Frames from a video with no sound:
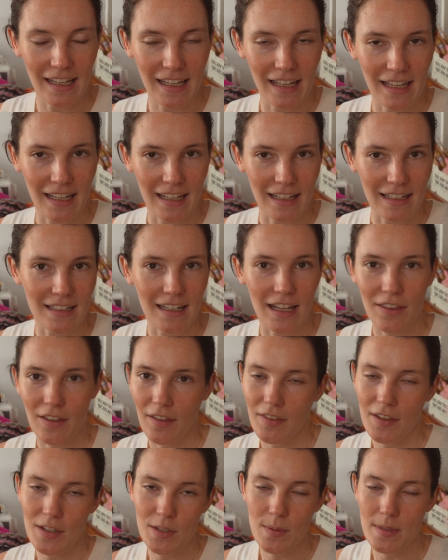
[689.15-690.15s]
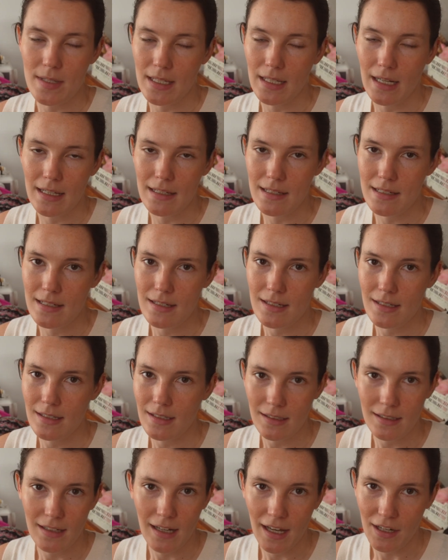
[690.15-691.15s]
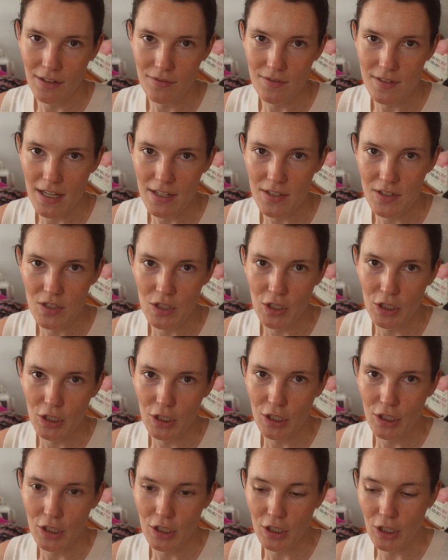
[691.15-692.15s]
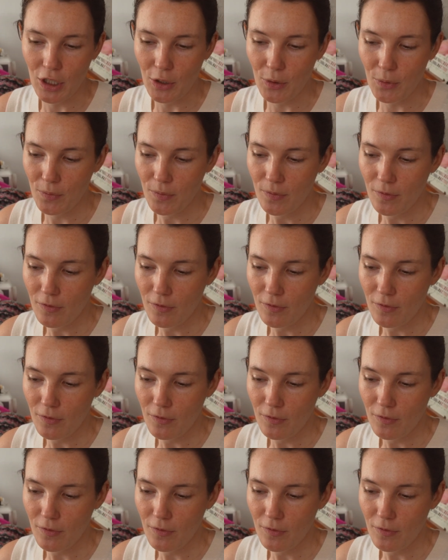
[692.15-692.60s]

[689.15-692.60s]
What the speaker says: And I thought this was a nice kind of tester, you know,